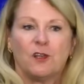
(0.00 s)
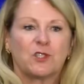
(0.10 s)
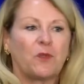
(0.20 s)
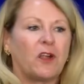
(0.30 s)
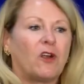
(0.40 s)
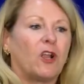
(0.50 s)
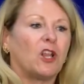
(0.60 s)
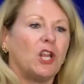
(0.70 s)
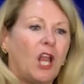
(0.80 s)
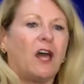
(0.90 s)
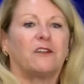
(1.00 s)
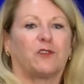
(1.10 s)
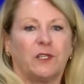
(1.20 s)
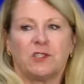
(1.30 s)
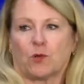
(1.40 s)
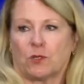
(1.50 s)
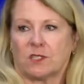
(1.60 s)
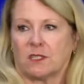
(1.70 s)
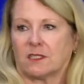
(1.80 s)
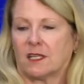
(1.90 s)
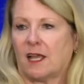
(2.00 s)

So there are a lot of resources,